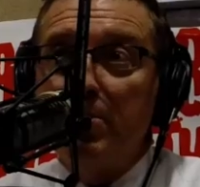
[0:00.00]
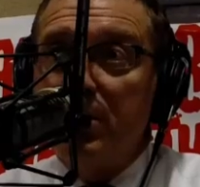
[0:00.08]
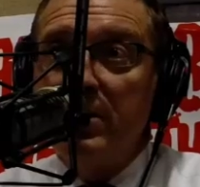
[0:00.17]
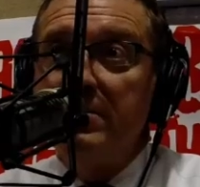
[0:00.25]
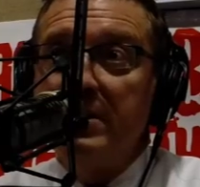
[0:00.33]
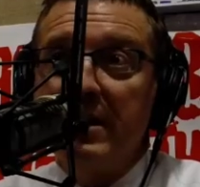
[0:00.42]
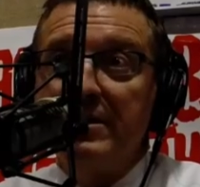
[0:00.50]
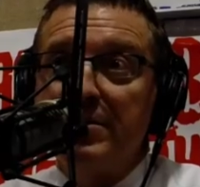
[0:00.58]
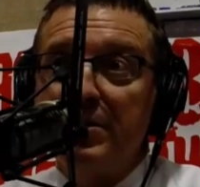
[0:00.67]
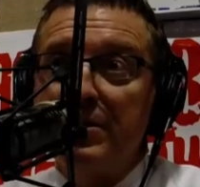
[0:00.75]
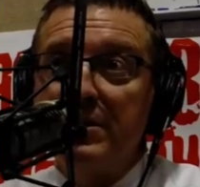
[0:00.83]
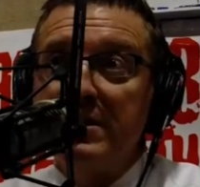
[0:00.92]
to put
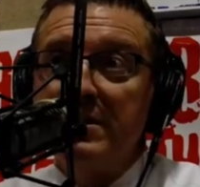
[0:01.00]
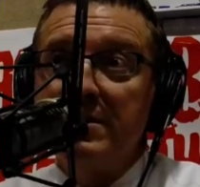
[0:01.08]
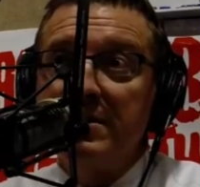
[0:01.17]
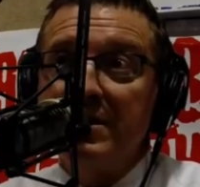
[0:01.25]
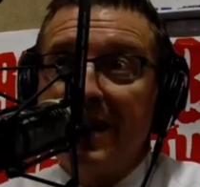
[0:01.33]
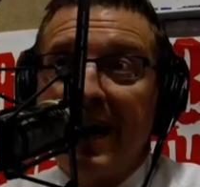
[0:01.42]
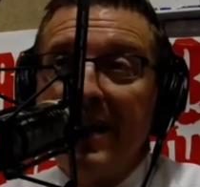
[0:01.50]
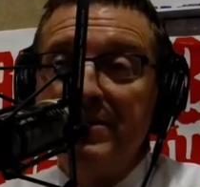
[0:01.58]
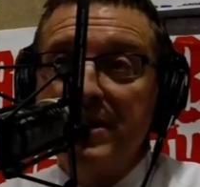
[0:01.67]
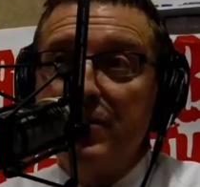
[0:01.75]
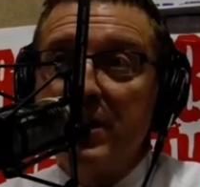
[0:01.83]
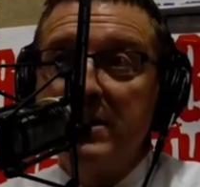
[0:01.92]
customers'
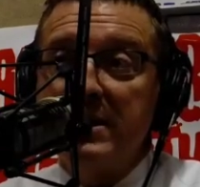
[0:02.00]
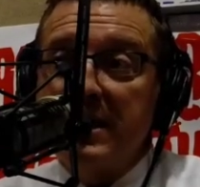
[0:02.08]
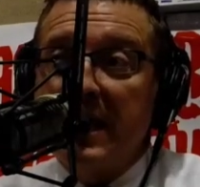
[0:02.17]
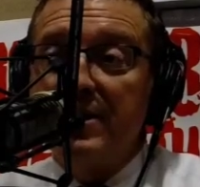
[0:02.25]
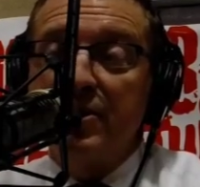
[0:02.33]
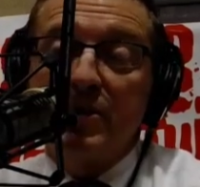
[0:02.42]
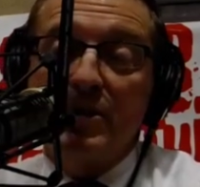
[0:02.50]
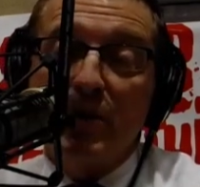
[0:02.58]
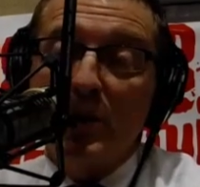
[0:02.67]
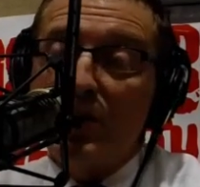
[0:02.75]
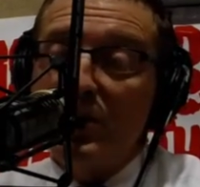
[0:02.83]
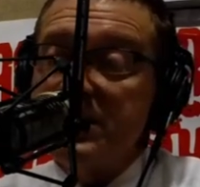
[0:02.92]
lives at risk, and they certainly
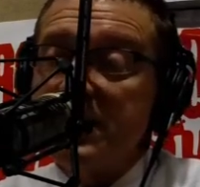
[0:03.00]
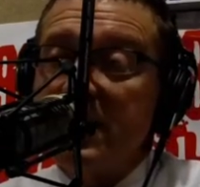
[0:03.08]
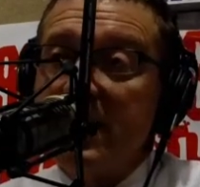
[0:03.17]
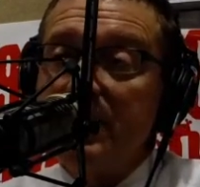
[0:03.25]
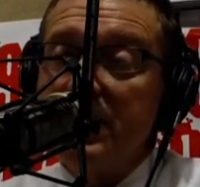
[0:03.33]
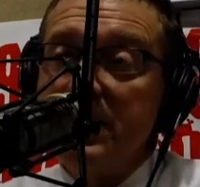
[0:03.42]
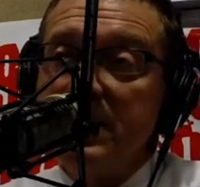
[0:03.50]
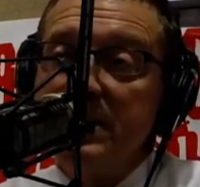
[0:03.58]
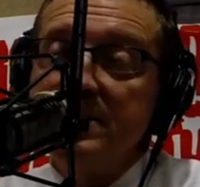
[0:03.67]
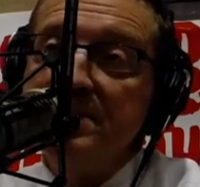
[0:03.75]
don't want to risk the liability.